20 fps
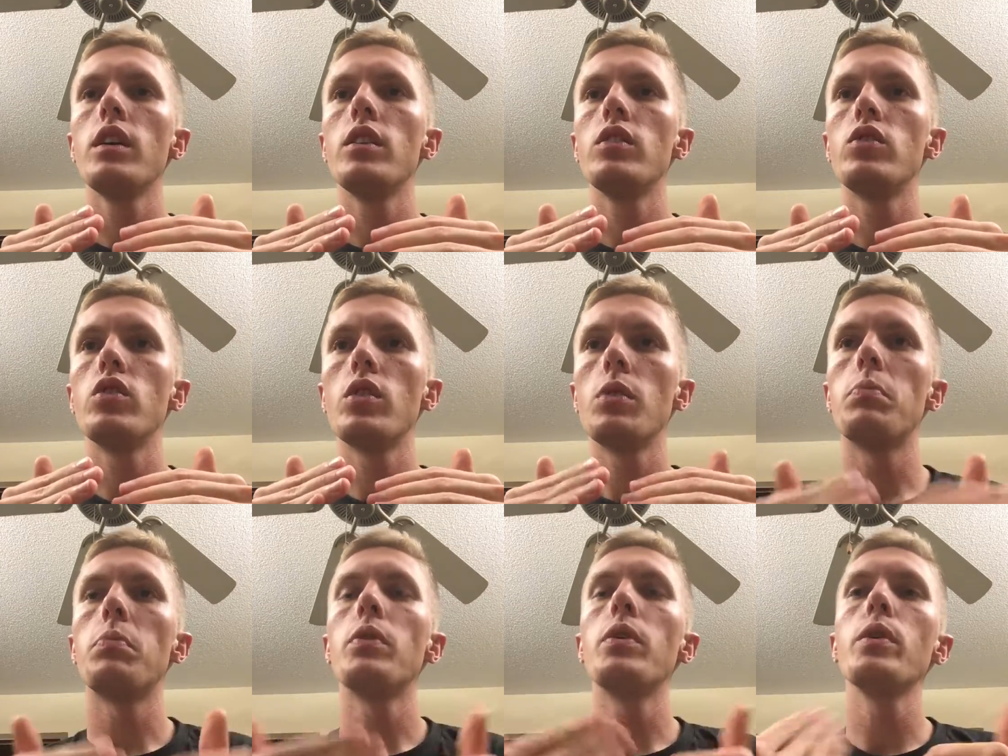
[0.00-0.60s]
to
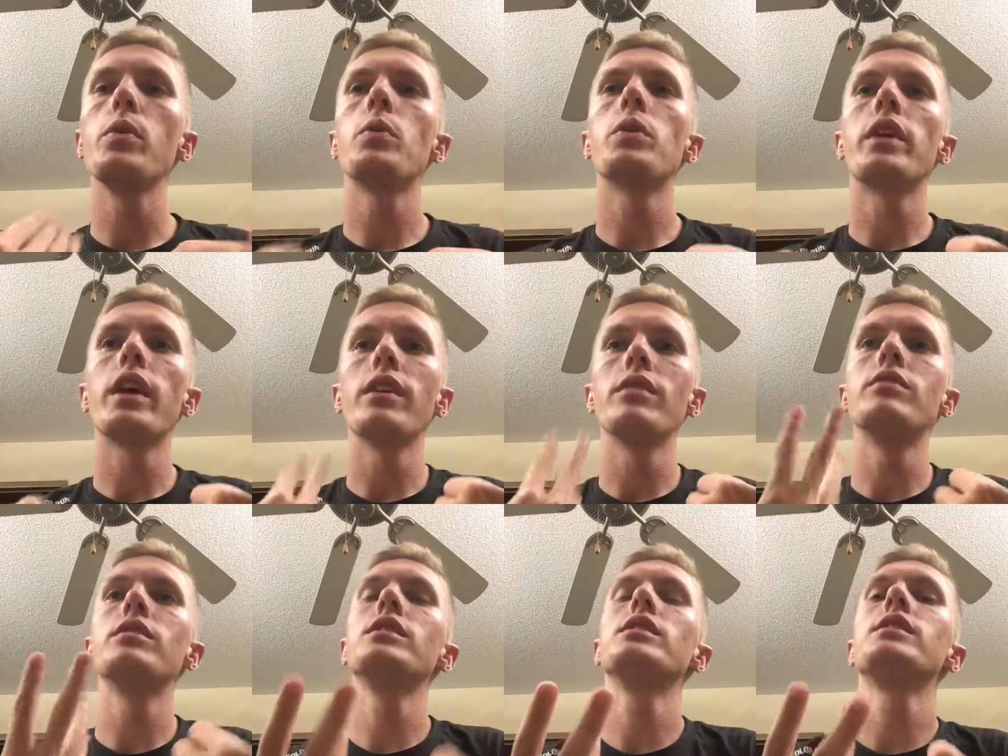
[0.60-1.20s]
the point where I
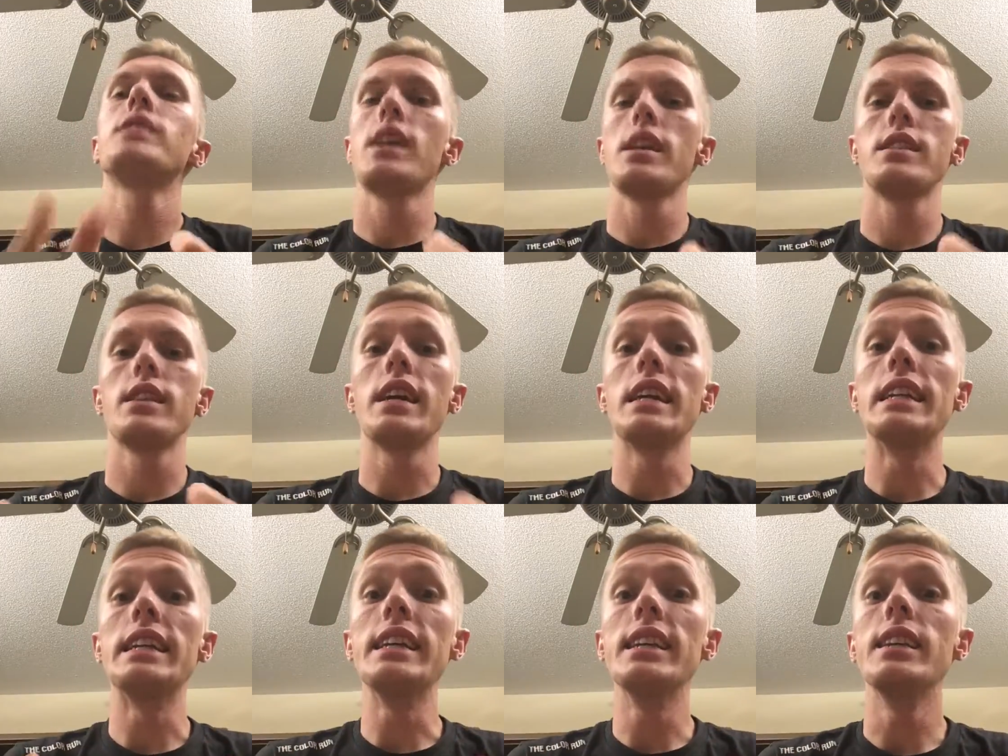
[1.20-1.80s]
realized
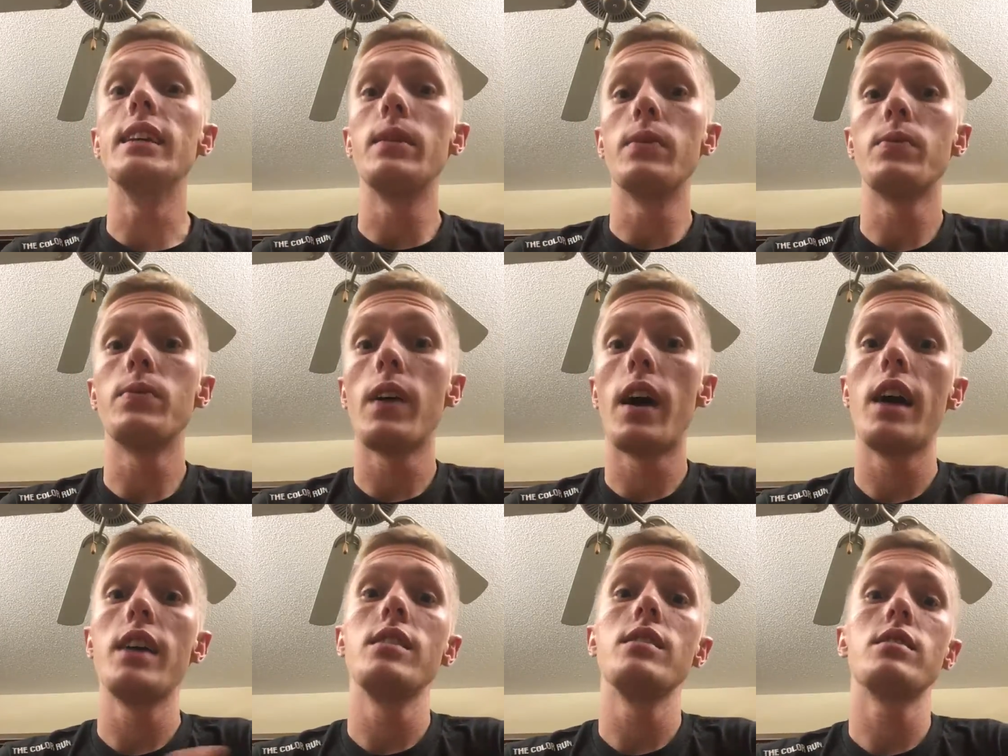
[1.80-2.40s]
I needed to
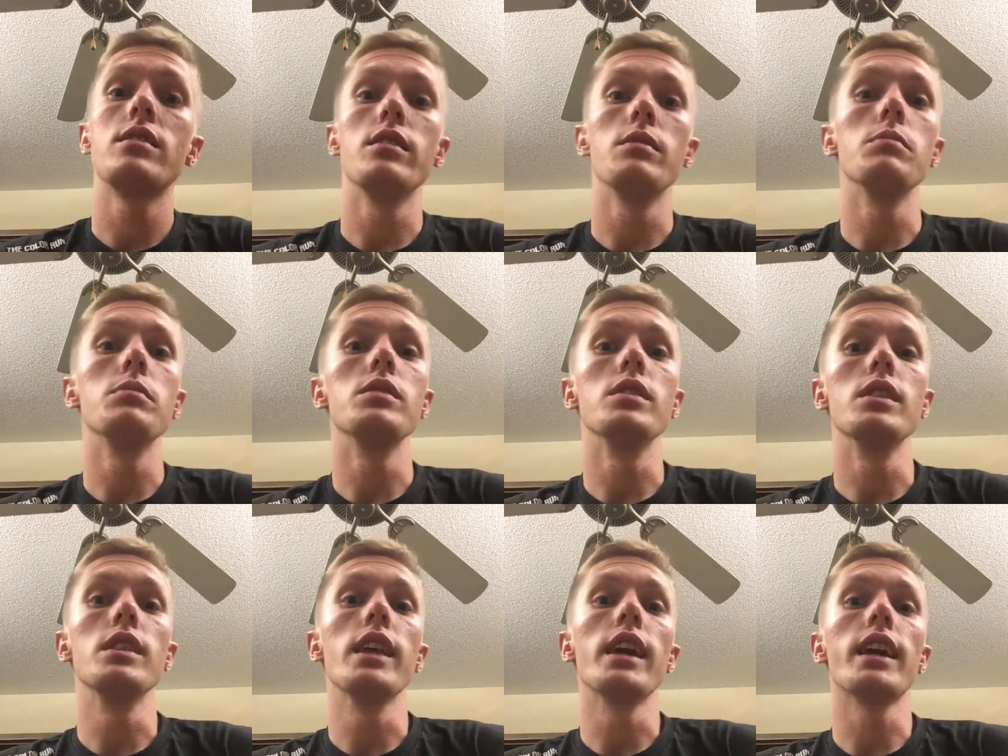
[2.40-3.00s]
find
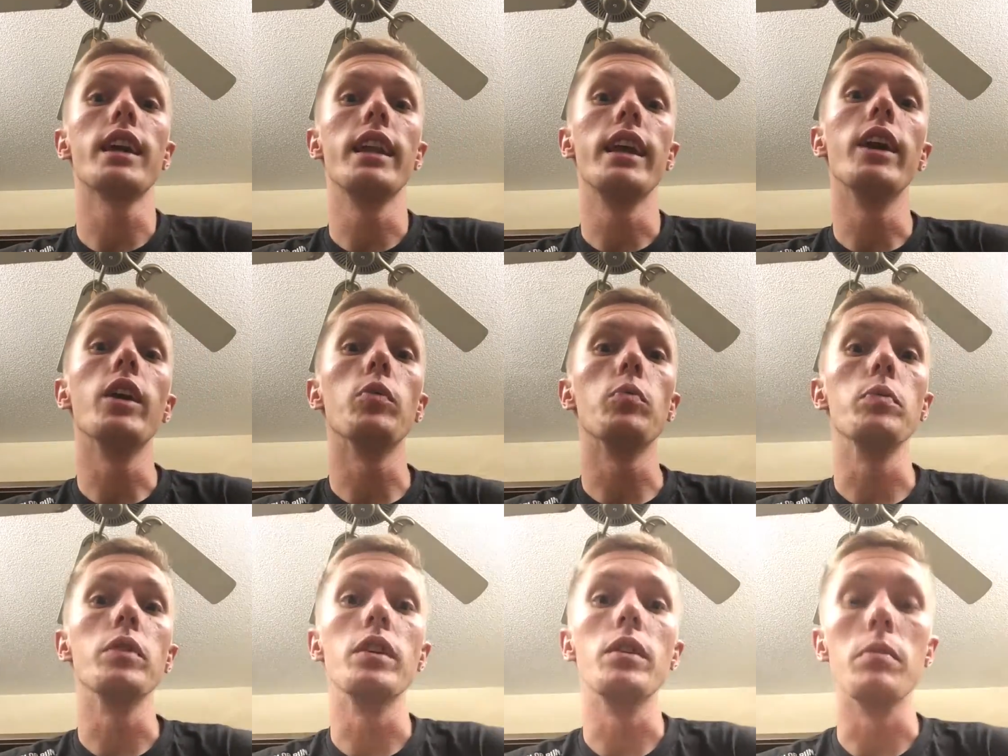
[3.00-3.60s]
something that can
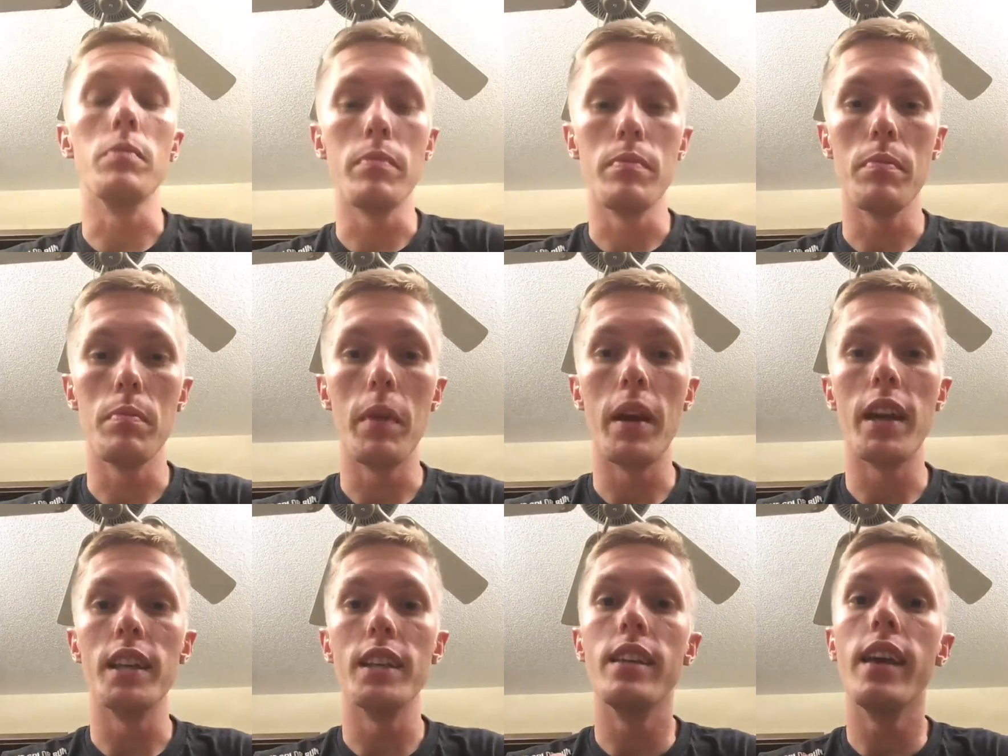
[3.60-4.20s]
help me
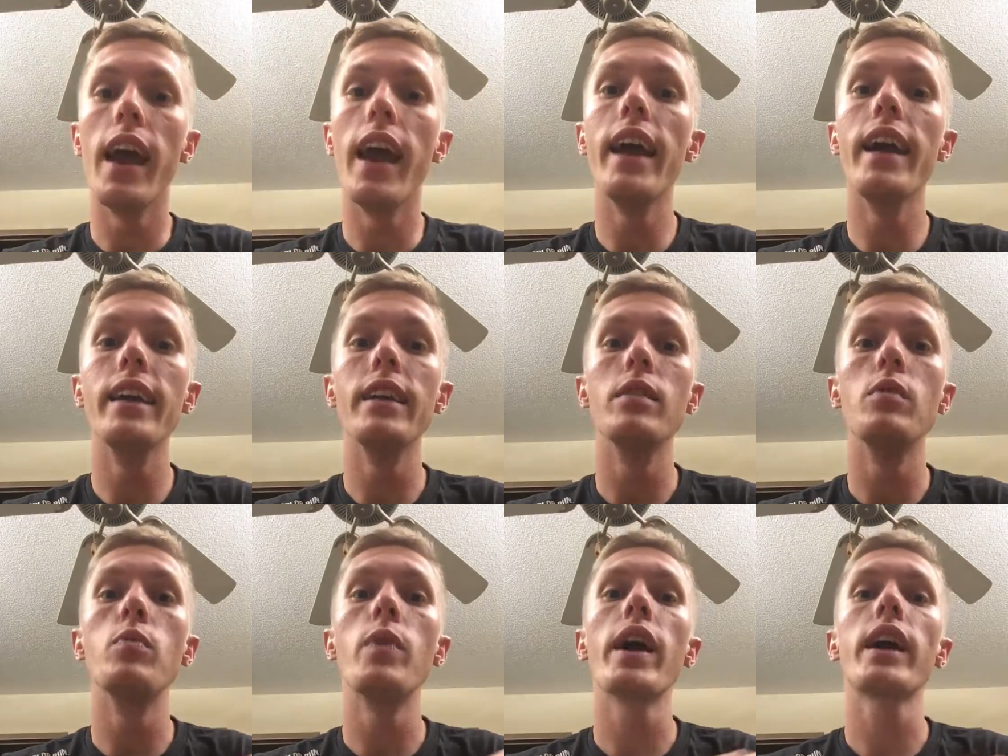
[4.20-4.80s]
maintain
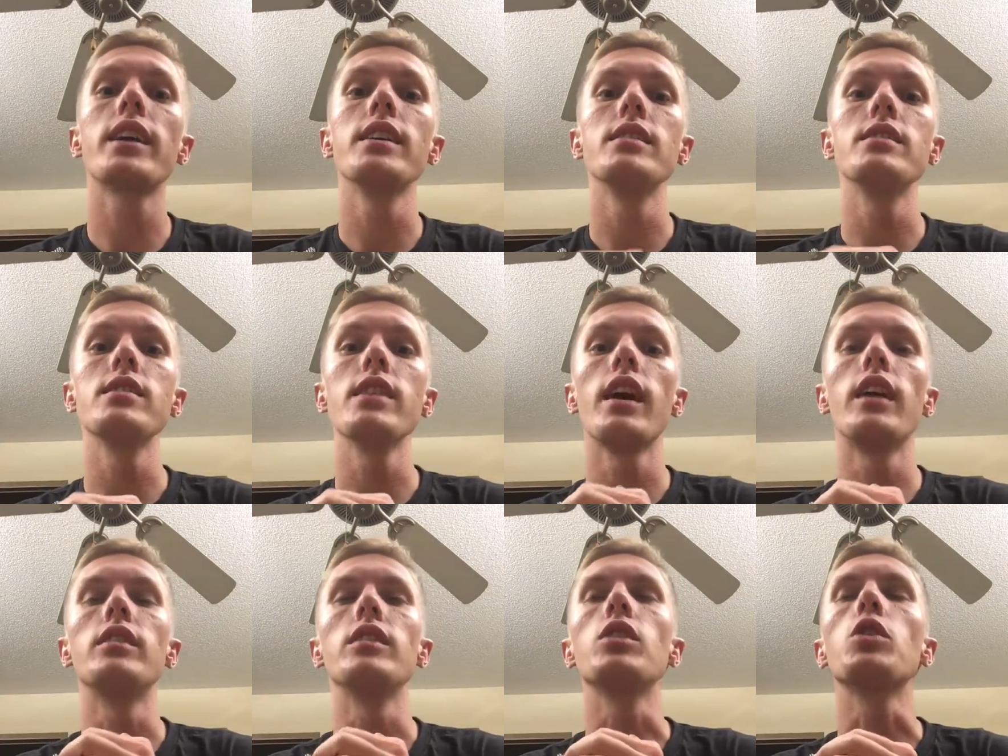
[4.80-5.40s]
and
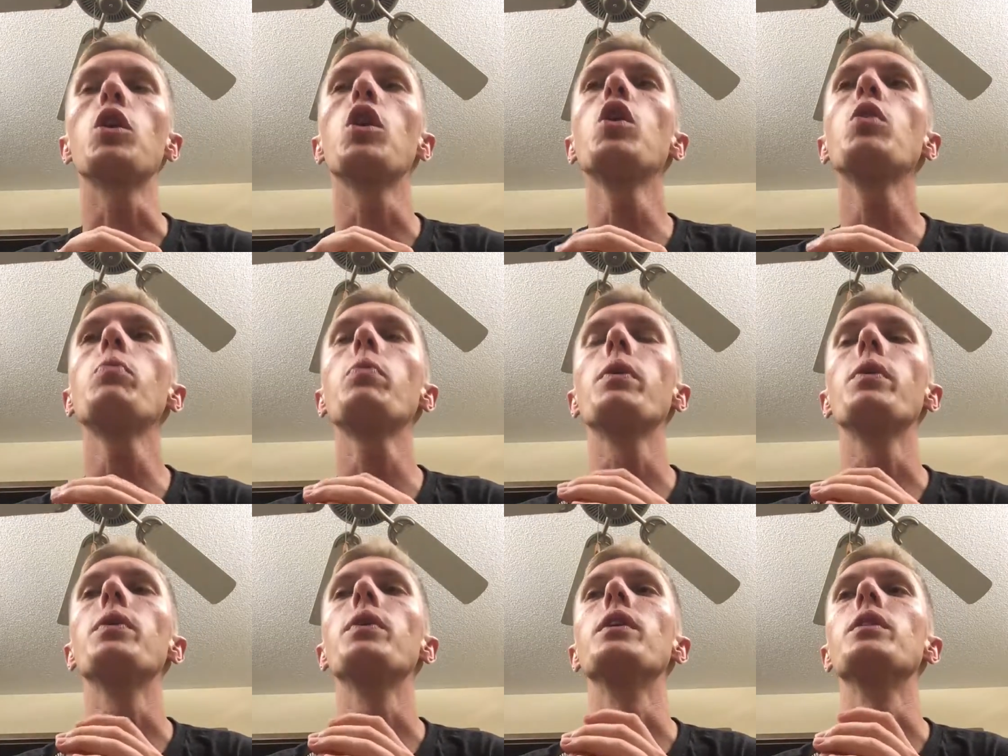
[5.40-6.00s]
reconcile and cope
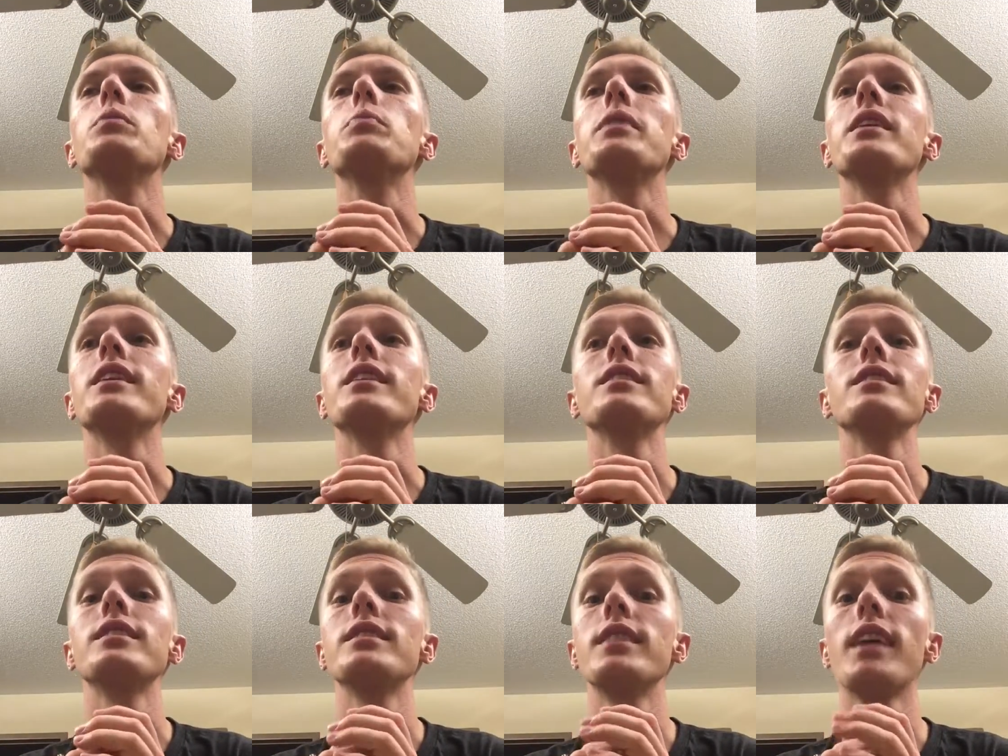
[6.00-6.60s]
with this,
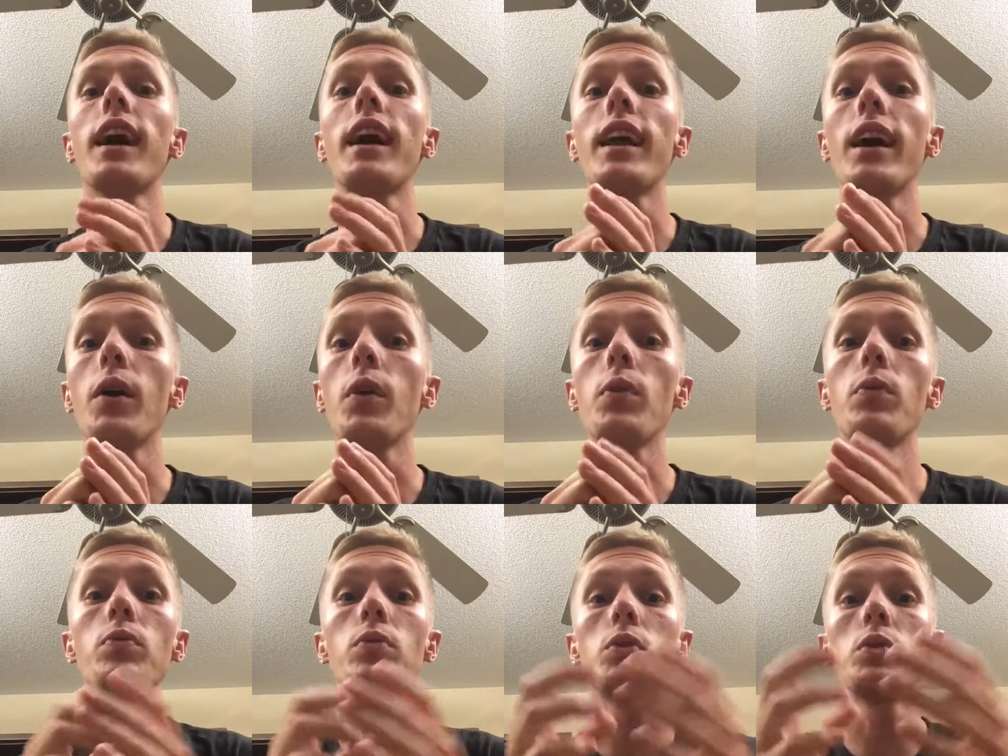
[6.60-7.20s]
because it's not
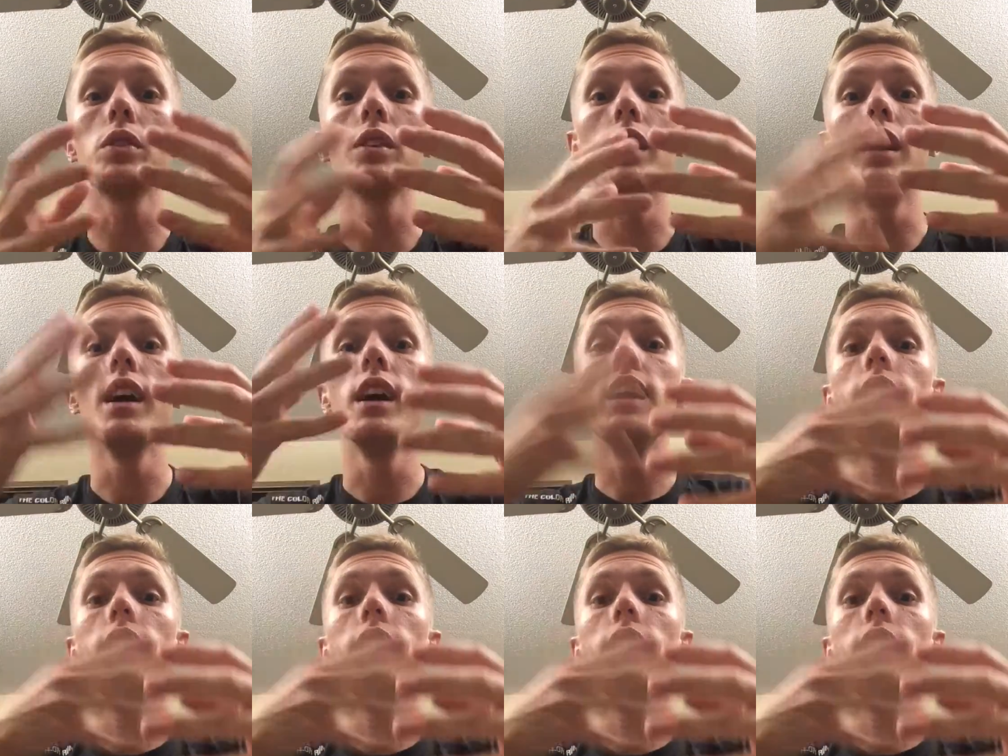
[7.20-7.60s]
helpful to